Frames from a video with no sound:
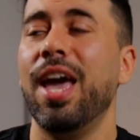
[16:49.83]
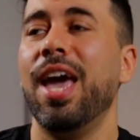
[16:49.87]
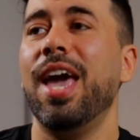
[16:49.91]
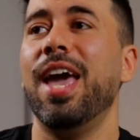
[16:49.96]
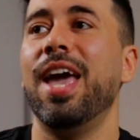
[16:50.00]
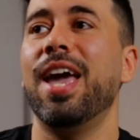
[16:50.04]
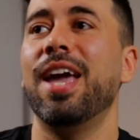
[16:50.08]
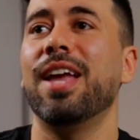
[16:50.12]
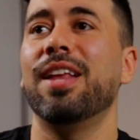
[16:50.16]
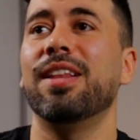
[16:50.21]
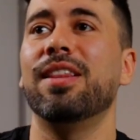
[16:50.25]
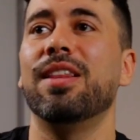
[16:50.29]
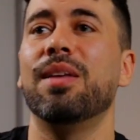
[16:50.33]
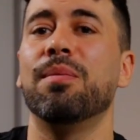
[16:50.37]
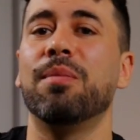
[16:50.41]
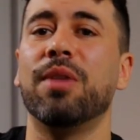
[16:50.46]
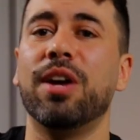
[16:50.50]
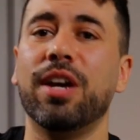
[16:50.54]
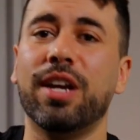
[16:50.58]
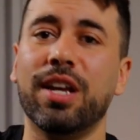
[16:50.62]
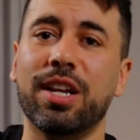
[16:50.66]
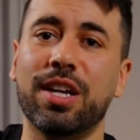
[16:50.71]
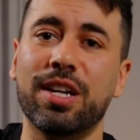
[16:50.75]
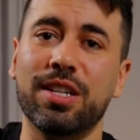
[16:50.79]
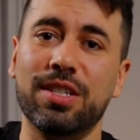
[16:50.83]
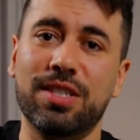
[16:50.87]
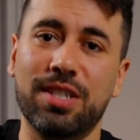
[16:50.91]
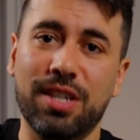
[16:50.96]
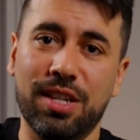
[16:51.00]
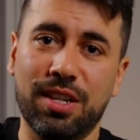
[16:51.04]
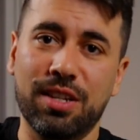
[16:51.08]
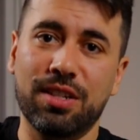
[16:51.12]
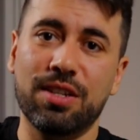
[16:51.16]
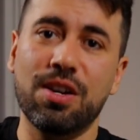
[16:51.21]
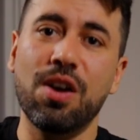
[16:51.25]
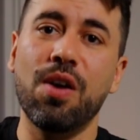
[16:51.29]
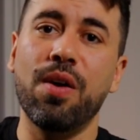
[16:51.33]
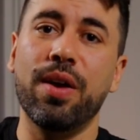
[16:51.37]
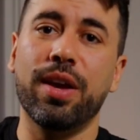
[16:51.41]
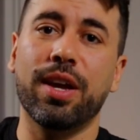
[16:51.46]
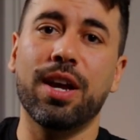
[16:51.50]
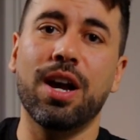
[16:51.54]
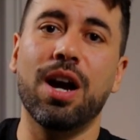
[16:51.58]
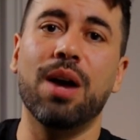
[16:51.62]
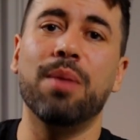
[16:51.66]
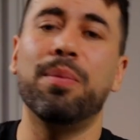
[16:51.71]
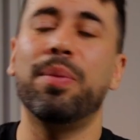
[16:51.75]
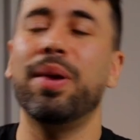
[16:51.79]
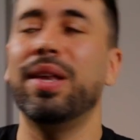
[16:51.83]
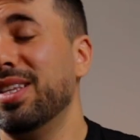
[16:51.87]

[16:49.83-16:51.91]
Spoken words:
and the market continued going up.